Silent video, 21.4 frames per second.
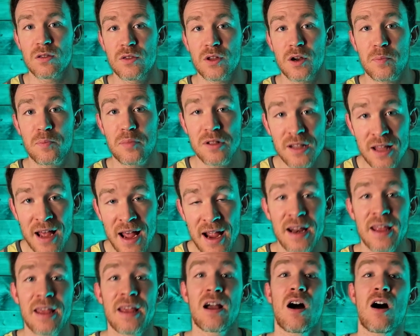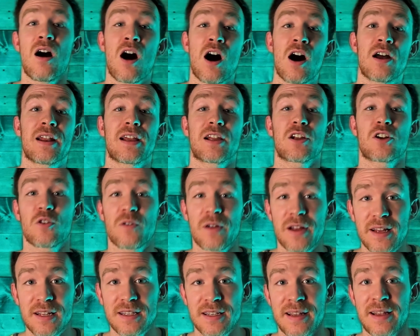They're planning on
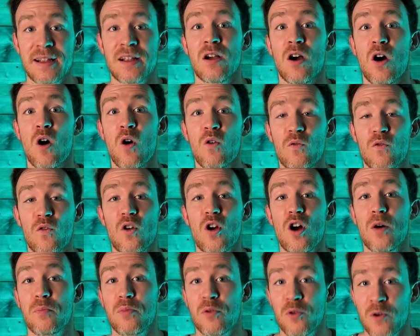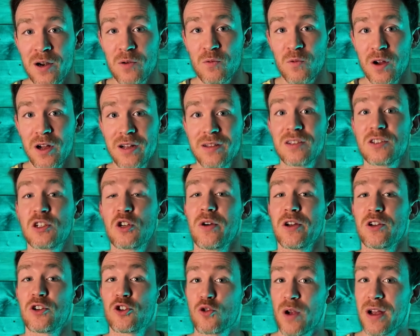increasing overall print runs to
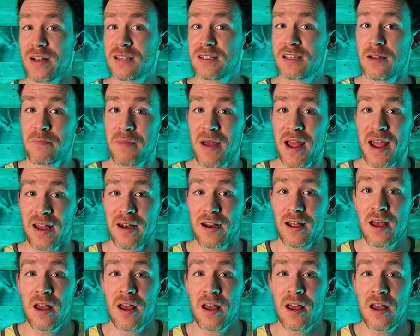address demand.